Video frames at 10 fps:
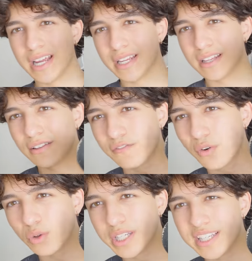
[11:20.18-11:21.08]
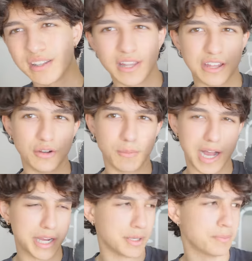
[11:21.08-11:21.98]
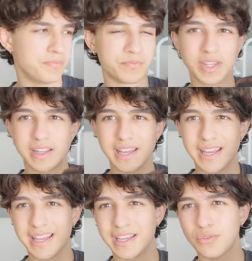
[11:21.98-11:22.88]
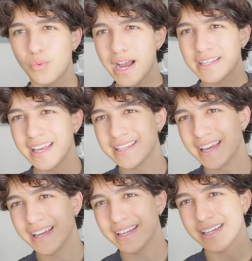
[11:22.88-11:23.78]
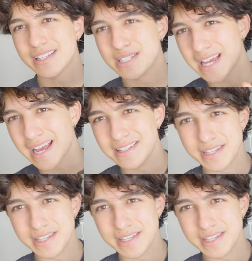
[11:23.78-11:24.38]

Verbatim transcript: a fully leather bottom, and YKK side